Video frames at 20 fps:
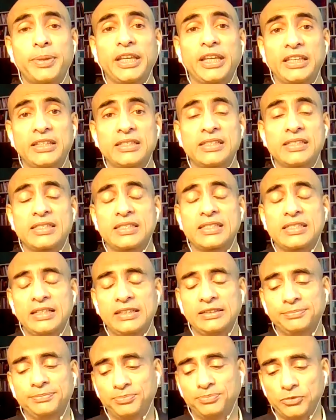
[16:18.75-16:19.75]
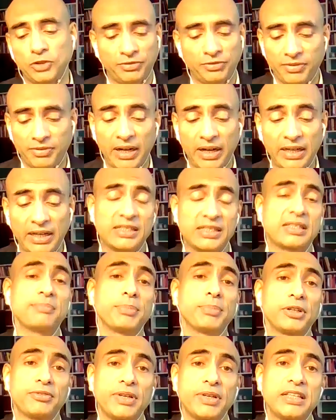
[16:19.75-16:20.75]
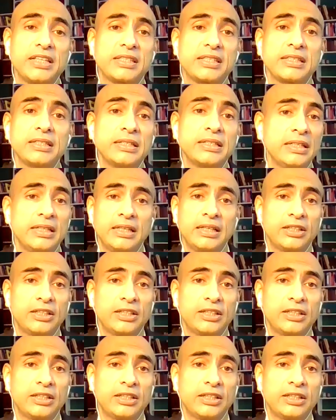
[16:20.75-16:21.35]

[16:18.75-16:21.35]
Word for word: because um, of a very simple reason.